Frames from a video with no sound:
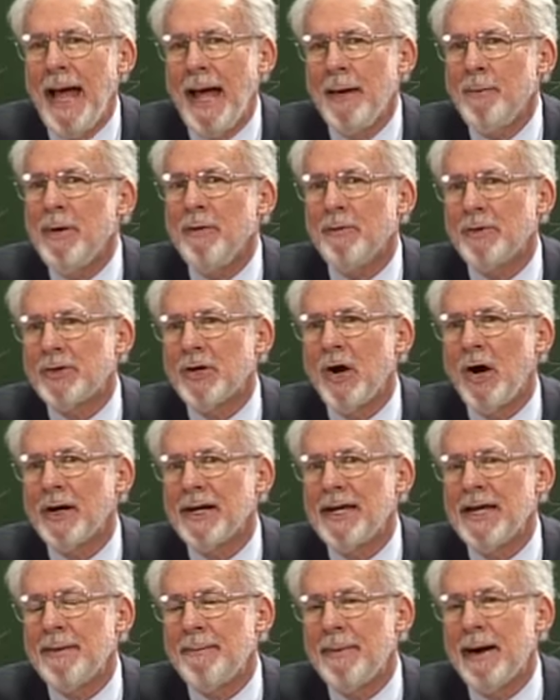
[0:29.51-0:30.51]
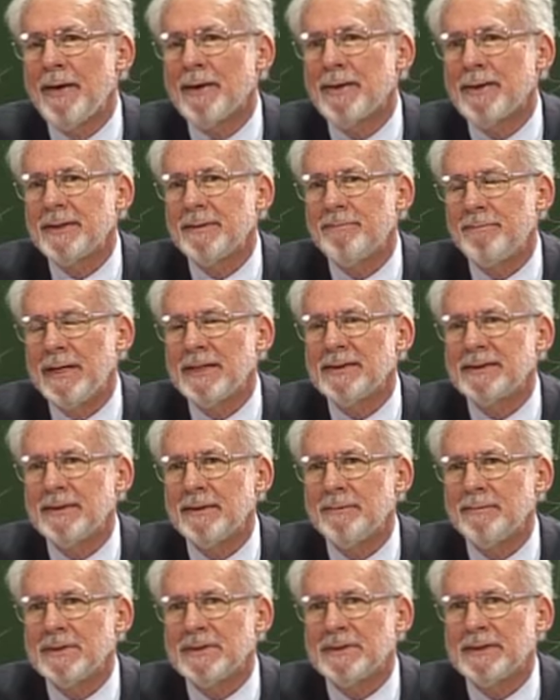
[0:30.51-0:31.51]
And we were talking about
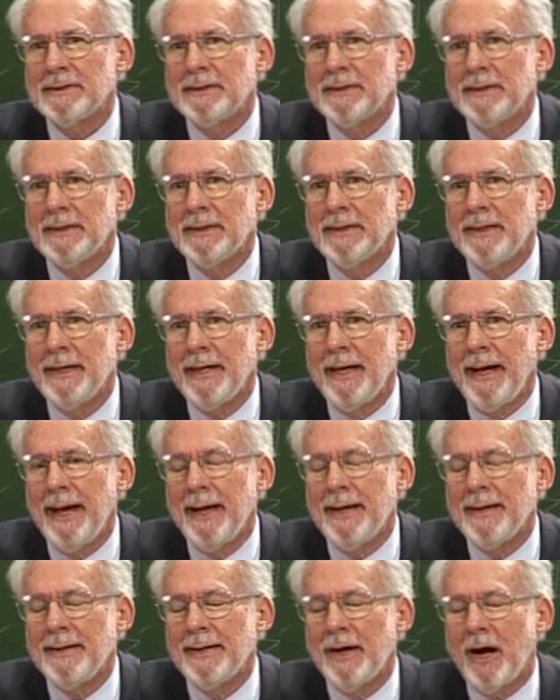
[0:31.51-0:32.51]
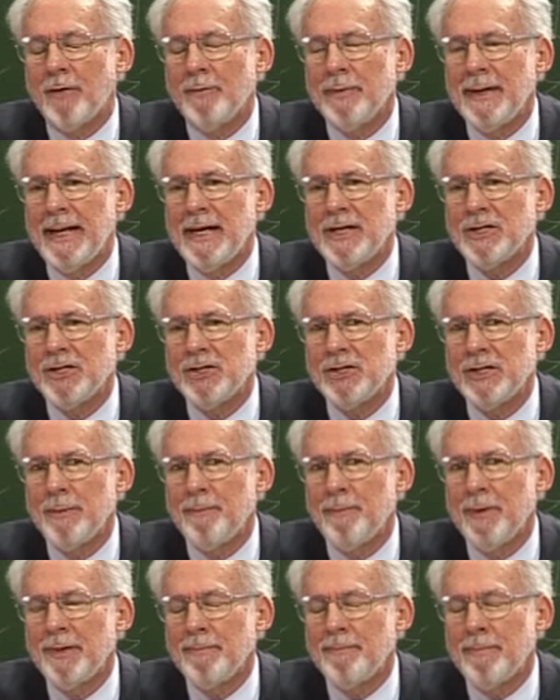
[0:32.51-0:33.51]
Muslims and our
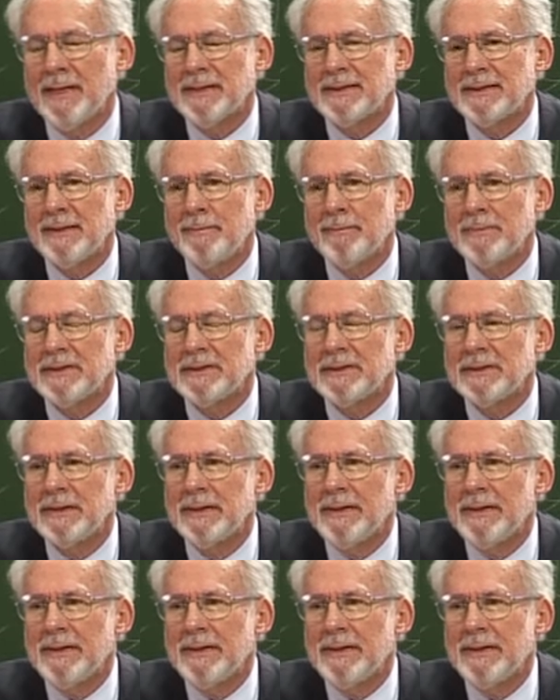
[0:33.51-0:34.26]
relationship with Muslims.